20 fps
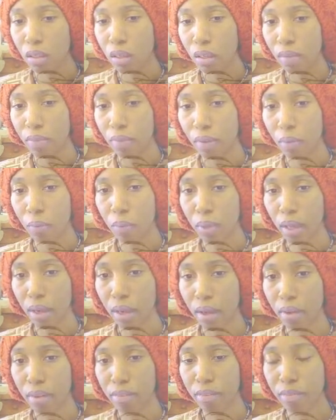And then we
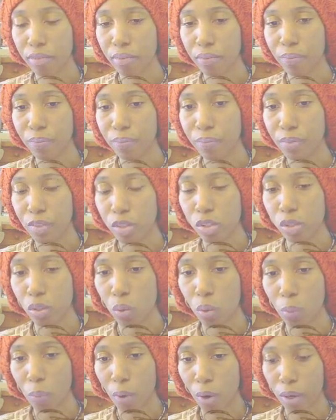have this
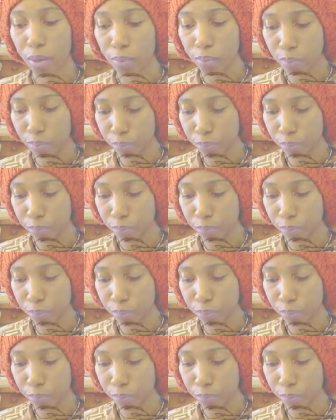whole part.